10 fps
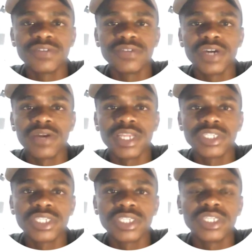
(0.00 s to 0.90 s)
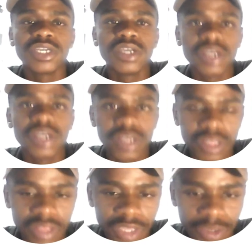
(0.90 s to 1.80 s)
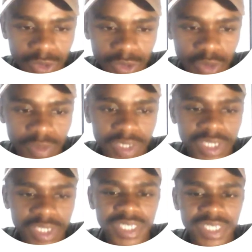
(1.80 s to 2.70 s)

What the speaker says: of our lesson. Thank you so much.